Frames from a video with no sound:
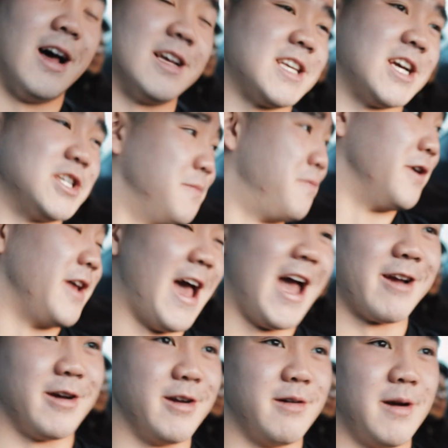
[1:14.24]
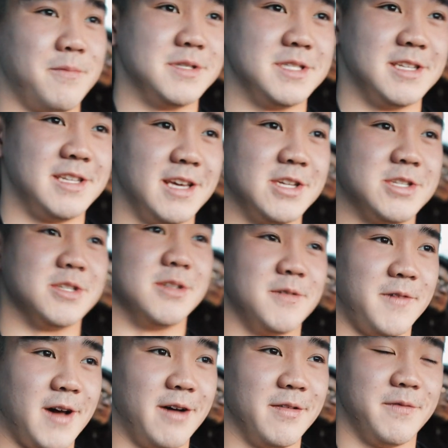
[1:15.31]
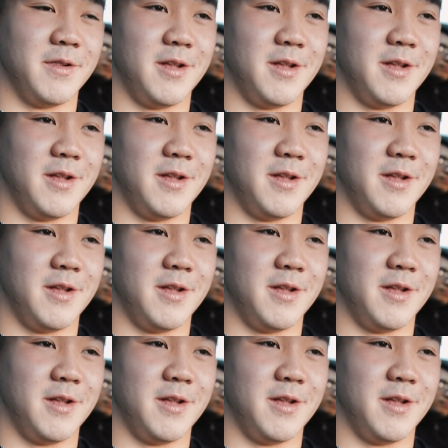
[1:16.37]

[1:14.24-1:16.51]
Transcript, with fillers: That's actually a pretty accurate representation of how the